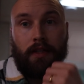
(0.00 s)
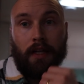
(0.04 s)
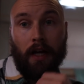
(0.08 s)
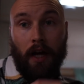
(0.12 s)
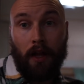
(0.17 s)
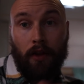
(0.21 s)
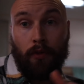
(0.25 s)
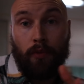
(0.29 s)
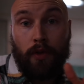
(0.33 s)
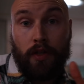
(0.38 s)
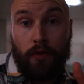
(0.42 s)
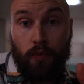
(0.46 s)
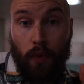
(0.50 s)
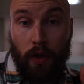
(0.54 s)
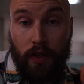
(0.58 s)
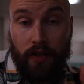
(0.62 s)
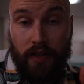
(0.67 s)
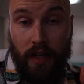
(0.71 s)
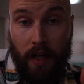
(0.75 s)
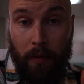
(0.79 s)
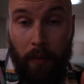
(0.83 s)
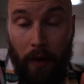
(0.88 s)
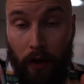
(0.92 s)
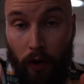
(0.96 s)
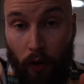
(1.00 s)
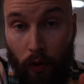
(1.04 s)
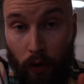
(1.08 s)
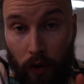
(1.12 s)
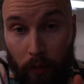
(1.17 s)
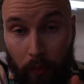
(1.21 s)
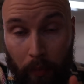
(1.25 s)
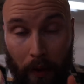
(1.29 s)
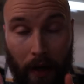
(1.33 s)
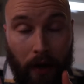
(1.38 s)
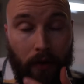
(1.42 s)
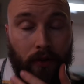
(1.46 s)
The other reason why I say about not
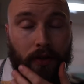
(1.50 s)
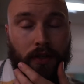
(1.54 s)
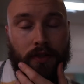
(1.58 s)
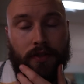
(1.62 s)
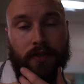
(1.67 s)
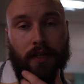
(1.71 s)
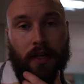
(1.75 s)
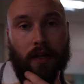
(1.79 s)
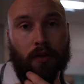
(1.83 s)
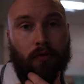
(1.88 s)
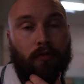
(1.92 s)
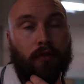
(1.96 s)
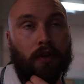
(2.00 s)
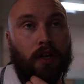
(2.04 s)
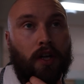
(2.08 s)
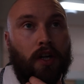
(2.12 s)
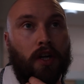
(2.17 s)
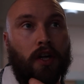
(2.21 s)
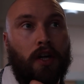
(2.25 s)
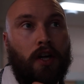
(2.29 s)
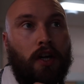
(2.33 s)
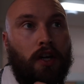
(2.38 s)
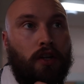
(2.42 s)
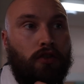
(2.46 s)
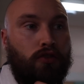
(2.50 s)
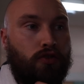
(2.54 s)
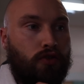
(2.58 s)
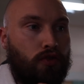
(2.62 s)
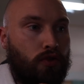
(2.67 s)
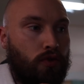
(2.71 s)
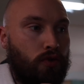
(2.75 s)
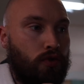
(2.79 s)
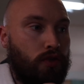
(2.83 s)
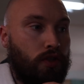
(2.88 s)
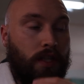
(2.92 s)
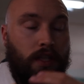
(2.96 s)
comparing yourself.
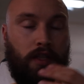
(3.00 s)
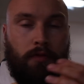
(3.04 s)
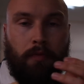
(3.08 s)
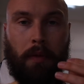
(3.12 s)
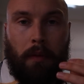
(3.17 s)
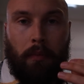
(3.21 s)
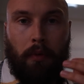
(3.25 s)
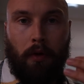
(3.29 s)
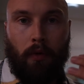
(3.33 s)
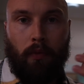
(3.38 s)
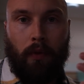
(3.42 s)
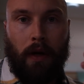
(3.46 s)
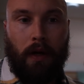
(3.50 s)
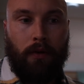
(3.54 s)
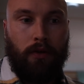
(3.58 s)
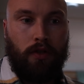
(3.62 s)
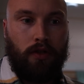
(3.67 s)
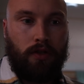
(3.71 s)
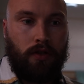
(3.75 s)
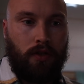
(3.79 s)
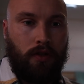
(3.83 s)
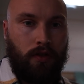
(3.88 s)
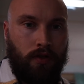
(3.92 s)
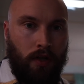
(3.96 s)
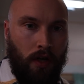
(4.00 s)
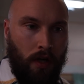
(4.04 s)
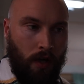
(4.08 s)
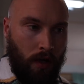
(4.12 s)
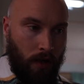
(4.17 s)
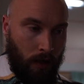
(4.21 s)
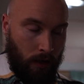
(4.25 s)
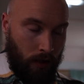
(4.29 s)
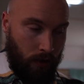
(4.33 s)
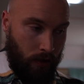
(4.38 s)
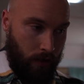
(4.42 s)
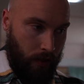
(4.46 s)
to these people around you, because
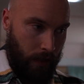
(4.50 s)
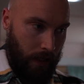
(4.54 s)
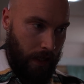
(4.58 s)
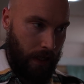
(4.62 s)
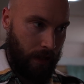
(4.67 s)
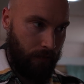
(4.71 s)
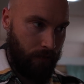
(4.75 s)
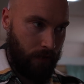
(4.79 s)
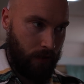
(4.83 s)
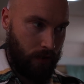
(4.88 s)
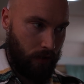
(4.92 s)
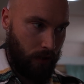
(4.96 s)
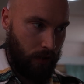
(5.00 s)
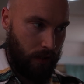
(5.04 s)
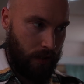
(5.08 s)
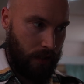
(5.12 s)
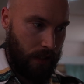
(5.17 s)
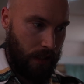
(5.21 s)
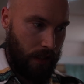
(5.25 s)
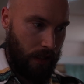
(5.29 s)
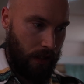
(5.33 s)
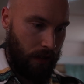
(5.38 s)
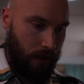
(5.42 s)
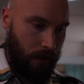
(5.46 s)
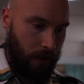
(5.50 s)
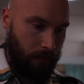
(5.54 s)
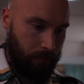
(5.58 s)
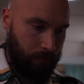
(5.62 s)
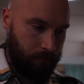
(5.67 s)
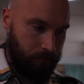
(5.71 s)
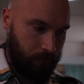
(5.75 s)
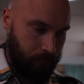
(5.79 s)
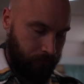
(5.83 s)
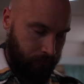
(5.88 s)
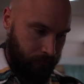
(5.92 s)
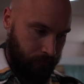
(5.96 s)
you're going to have this idea that
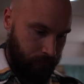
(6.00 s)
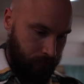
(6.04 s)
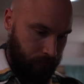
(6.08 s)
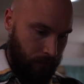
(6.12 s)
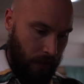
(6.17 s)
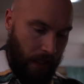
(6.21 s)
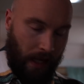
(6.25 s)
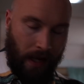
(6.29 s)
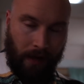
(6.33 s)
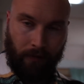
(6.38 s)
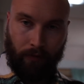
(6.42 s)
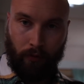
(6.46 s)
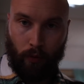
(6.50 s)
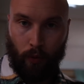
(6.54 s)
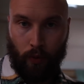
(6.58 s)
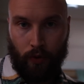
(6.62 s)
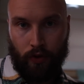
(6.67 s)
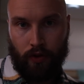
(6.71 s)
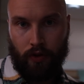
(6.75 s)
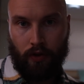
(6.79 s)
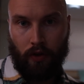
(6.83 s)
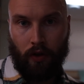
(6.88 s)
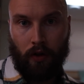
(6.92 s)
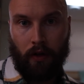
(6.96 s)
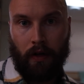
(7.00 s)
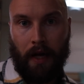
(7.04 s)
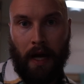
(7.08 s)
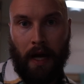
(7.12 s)
everyone's got